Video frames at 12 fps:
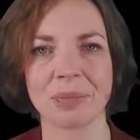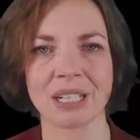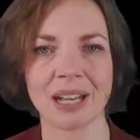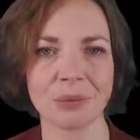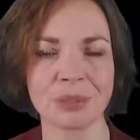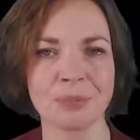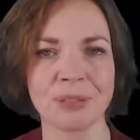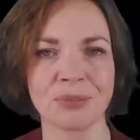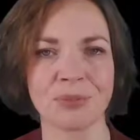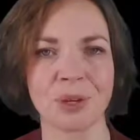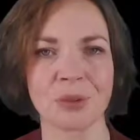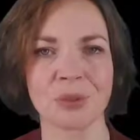I will be
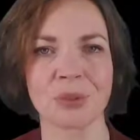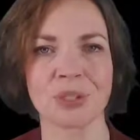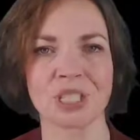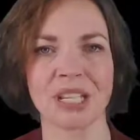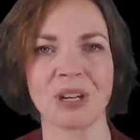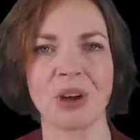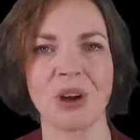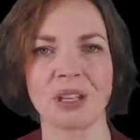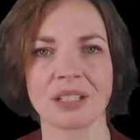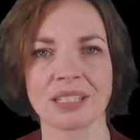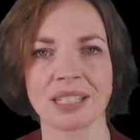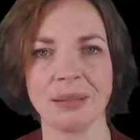focusing
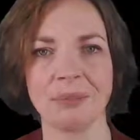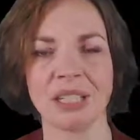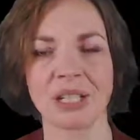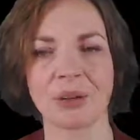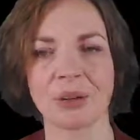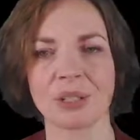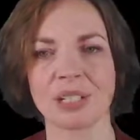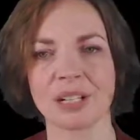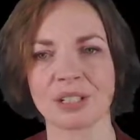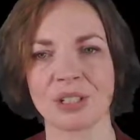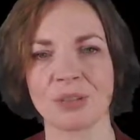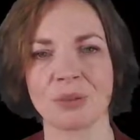on
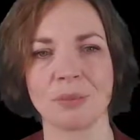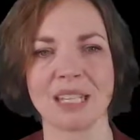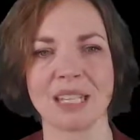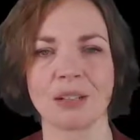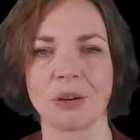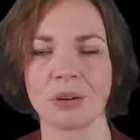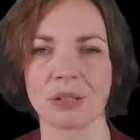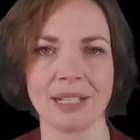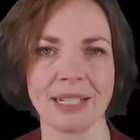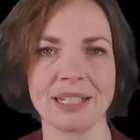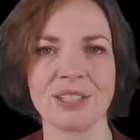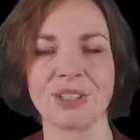semiconductor to metal or
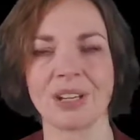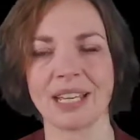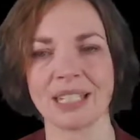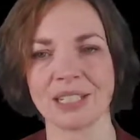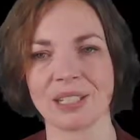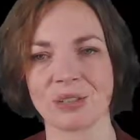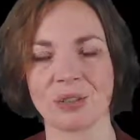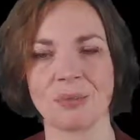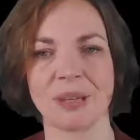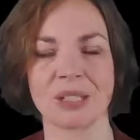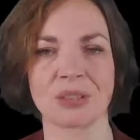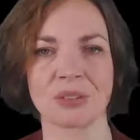insulator to
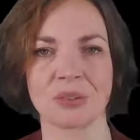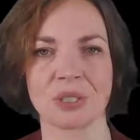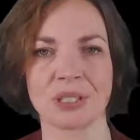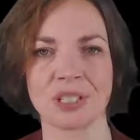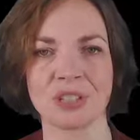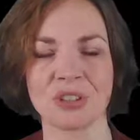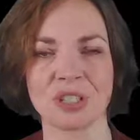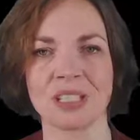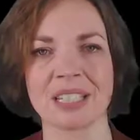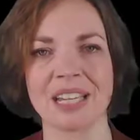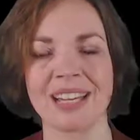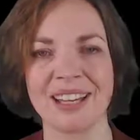metal
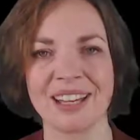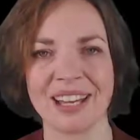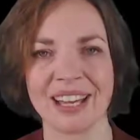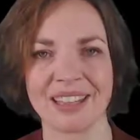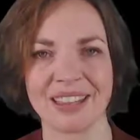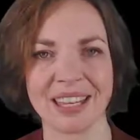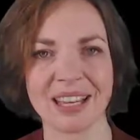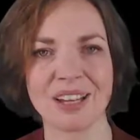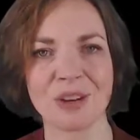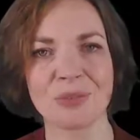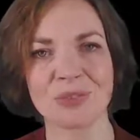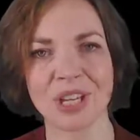transitions, and they
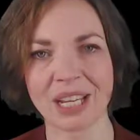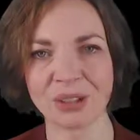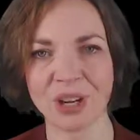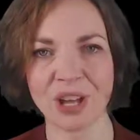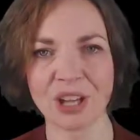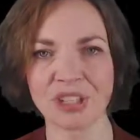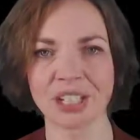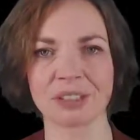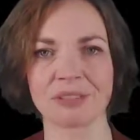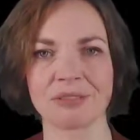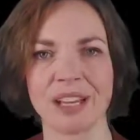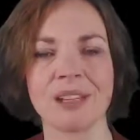are of
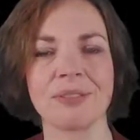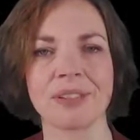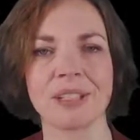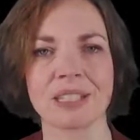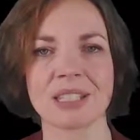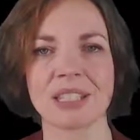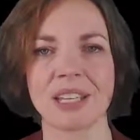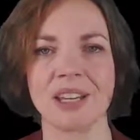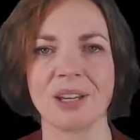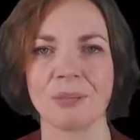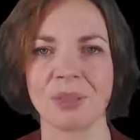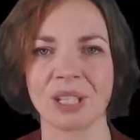technological relevance
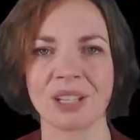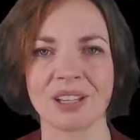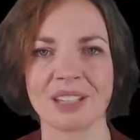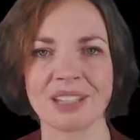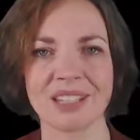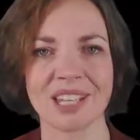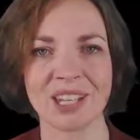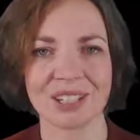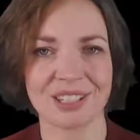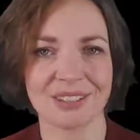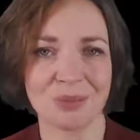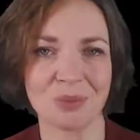because
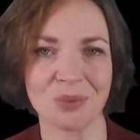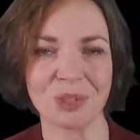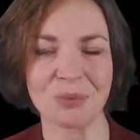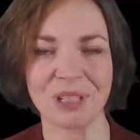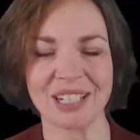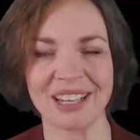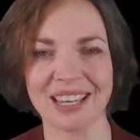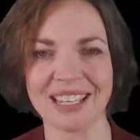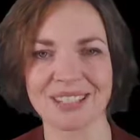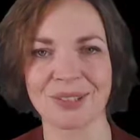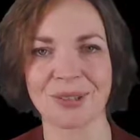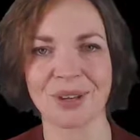it would be
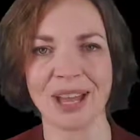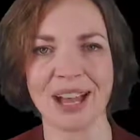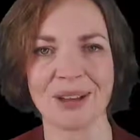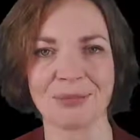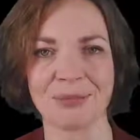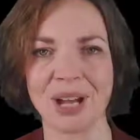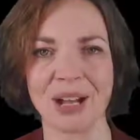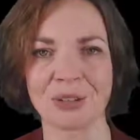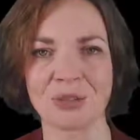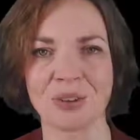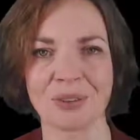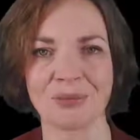nice to have
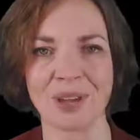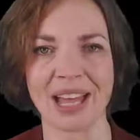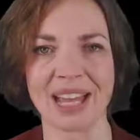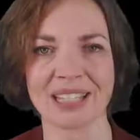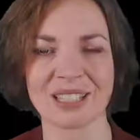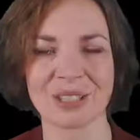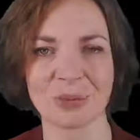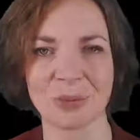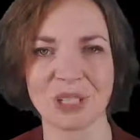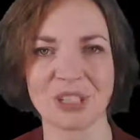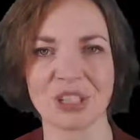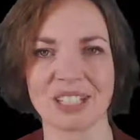ultra-fast
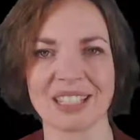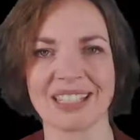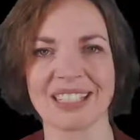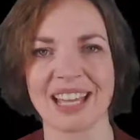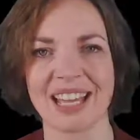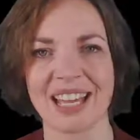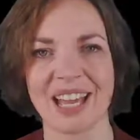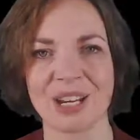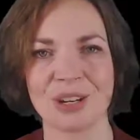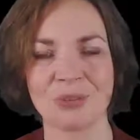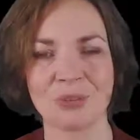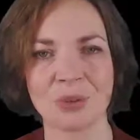switches.
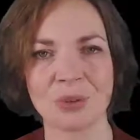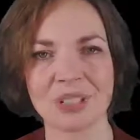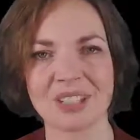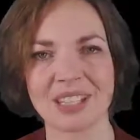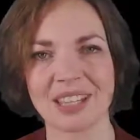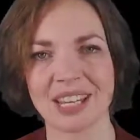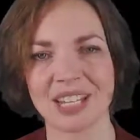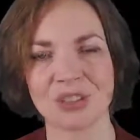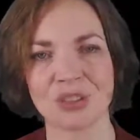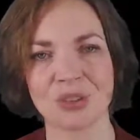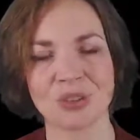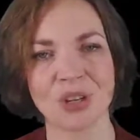And of course, they
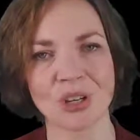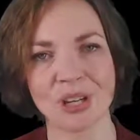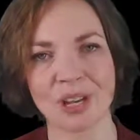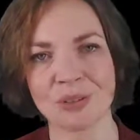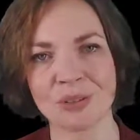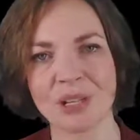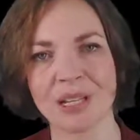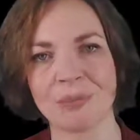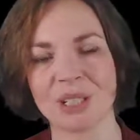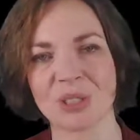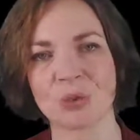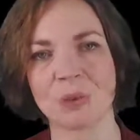should not only
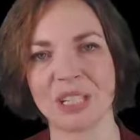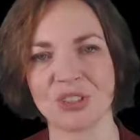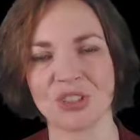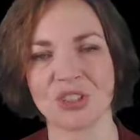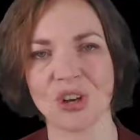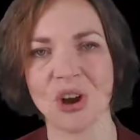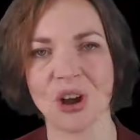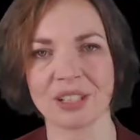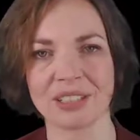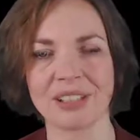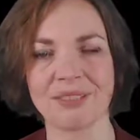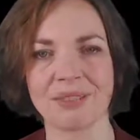be switched
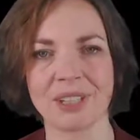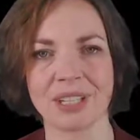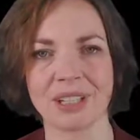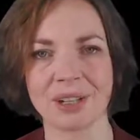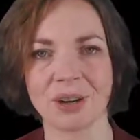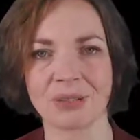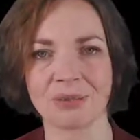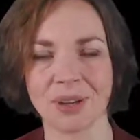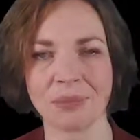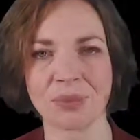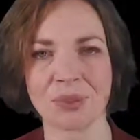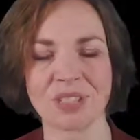on
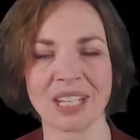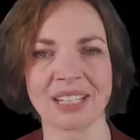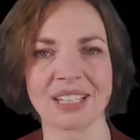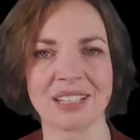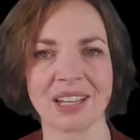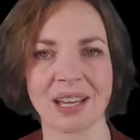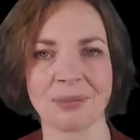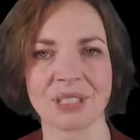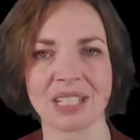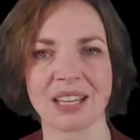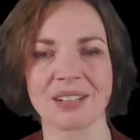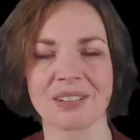femtosecond
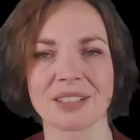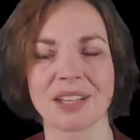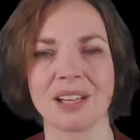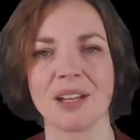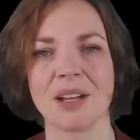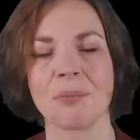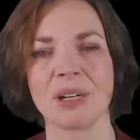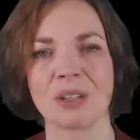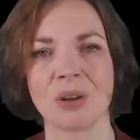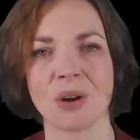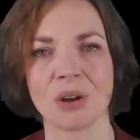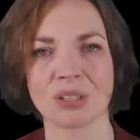timescales,
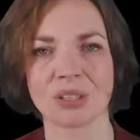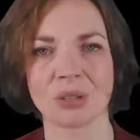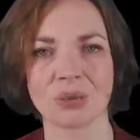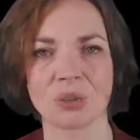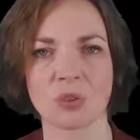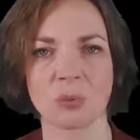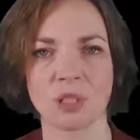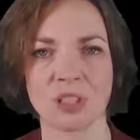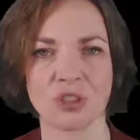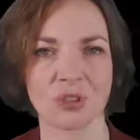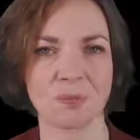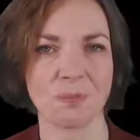but also
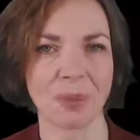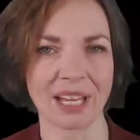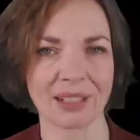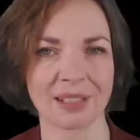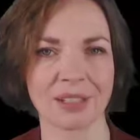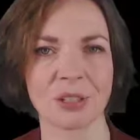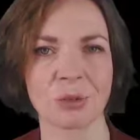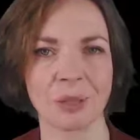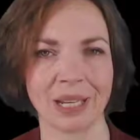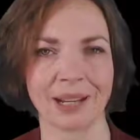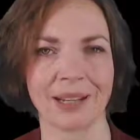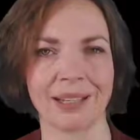switch back
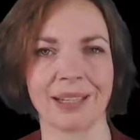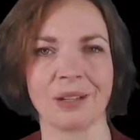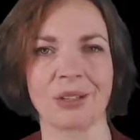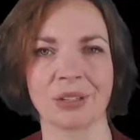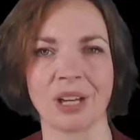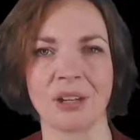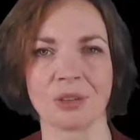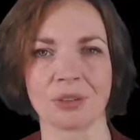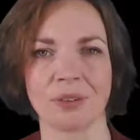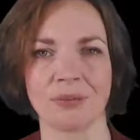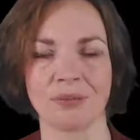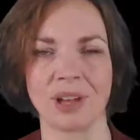quickly on
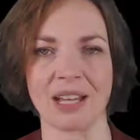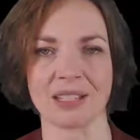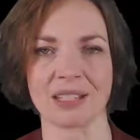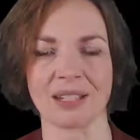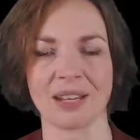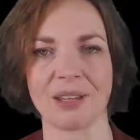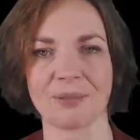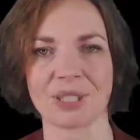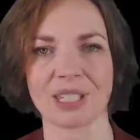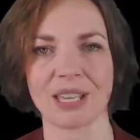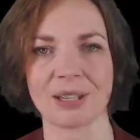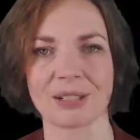ultra-fast
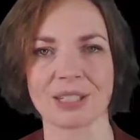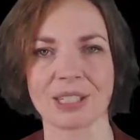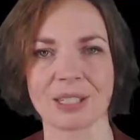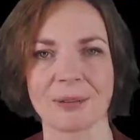timescales.